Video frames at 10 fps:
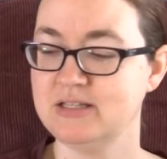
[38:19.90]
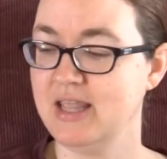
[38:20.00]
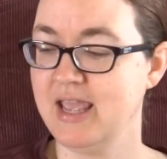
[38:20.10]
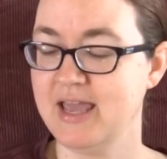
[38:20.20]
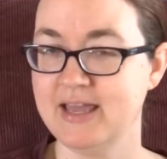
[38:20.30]

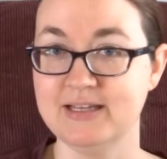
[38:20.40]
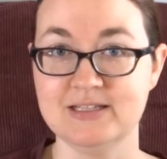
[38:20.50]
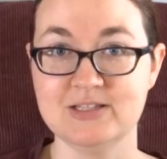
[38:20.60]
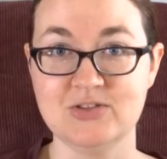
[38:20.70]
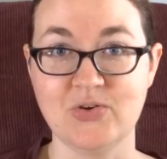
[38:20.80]

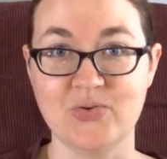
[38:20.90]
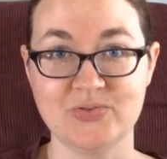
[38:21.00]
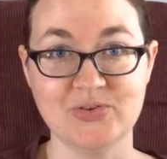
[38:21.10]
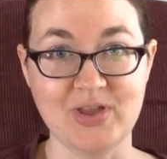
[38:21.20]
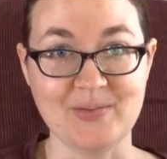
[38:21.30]
And so
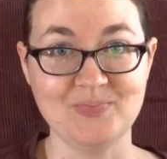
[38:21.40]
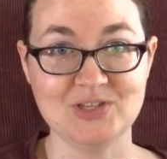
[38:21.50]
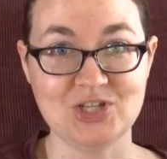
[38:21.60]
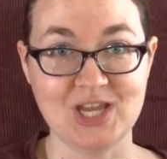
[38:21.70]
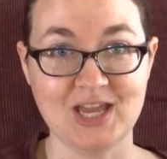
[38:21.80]

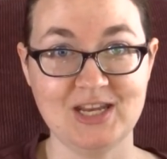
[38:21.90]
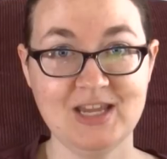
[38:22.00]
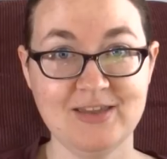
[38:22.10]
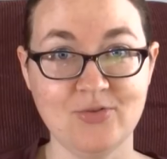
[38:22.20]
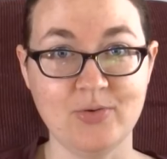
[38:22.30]
she had a
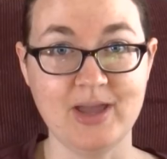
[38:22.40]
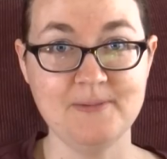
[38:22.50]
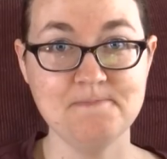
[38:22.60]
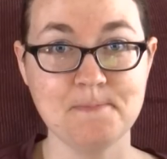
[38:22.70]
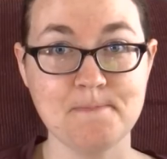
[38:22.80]
giveaway